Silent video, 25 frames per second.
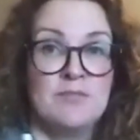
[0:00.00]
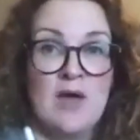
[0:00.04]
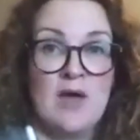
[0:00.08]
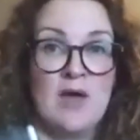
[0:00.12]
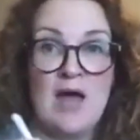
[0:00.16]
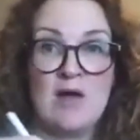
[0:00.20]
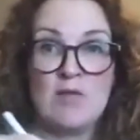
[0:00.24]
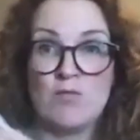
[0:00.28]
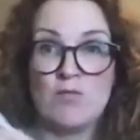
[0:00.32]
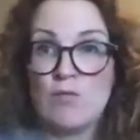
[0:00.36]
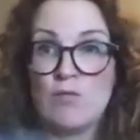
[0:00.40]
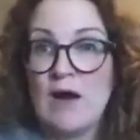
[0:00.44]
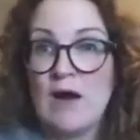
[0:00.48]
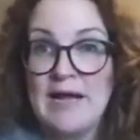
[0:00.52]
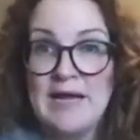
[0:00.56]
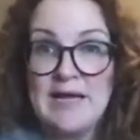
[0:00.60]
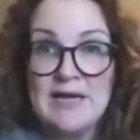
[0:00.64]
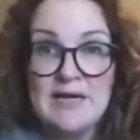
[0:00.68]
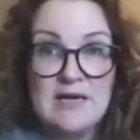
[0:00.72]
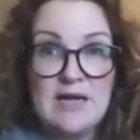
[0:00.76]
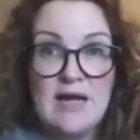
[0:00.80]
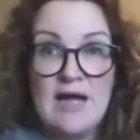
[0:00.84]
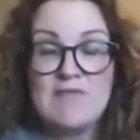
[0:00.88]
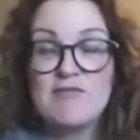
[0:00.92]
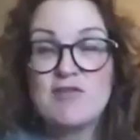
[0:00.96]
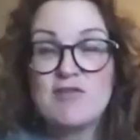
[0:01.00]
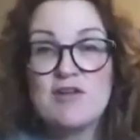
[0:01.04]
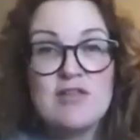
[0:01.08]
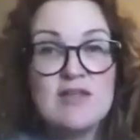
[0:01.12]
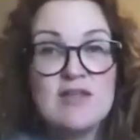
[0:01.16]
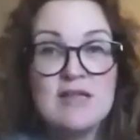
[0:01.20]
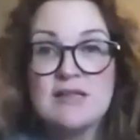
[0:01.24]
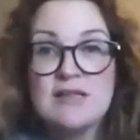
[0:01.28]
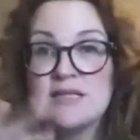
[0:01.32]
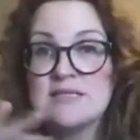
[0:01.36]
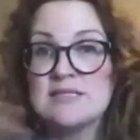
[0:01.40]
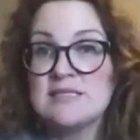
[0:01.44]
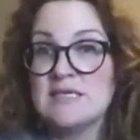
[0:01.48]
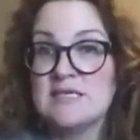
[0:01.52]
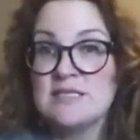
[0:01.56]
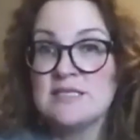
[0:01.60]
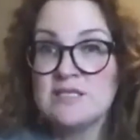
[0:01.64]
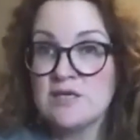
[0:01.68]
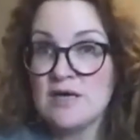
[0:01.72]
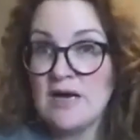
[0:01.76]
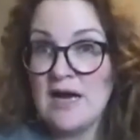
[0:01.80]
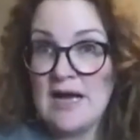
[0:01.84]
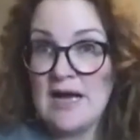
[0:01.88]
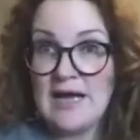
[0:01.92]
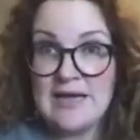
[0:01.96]
and write everything that's in
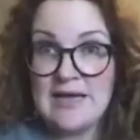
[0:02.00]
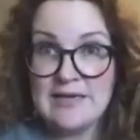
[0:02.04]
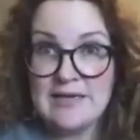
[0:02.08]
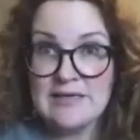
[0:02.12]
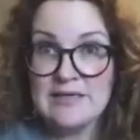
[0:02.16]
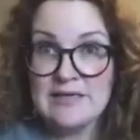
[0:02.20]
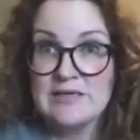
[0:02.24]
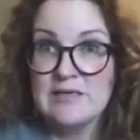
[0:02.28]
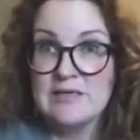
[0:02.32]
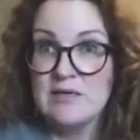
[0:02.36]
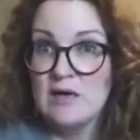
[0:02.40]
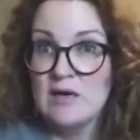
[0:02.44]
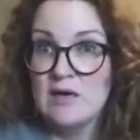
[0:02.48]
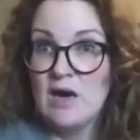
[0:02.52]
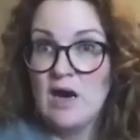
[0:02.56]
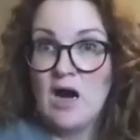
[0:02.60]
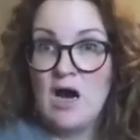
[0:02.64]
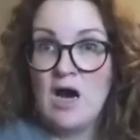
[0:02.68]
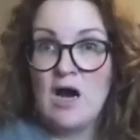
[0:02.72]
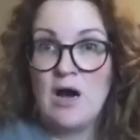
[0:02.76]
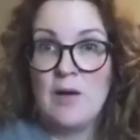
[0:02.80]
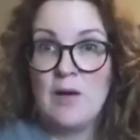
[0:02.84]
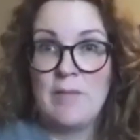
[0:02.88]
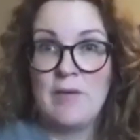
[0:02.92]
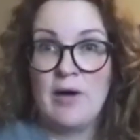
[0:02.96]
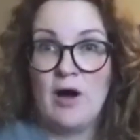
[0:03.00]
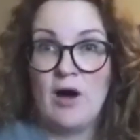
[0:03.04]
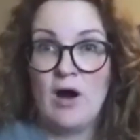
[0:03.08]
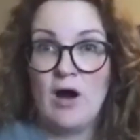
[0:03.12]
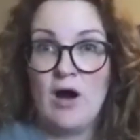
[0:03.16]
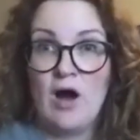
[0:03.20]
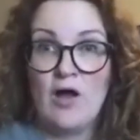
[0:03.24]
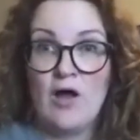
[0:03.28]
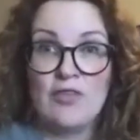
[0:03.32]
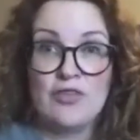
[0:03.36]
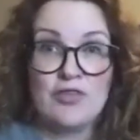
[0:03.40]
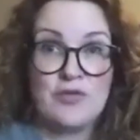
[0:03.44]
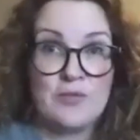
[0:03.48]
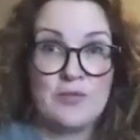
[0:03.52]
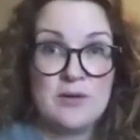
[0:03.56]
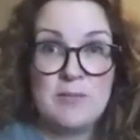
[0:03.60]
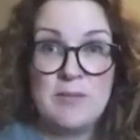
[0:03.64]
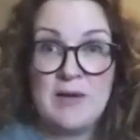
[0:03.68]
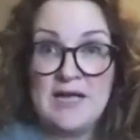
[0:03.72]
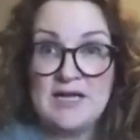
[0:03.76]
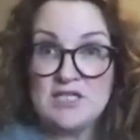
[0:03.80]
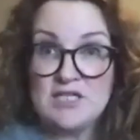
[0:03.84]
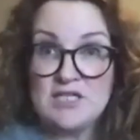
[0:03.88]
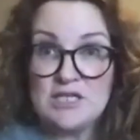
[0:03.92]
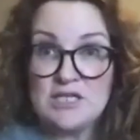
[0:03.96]
your head on 3
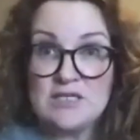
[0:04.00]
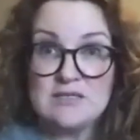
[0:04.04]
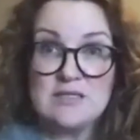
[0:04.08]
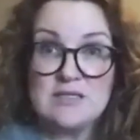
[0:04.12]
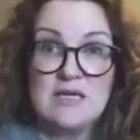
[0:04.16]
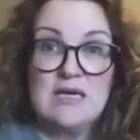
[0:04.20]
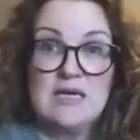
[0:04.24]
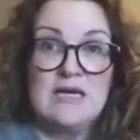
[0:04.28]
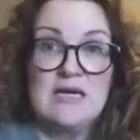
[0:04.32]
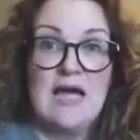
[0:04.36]
pages.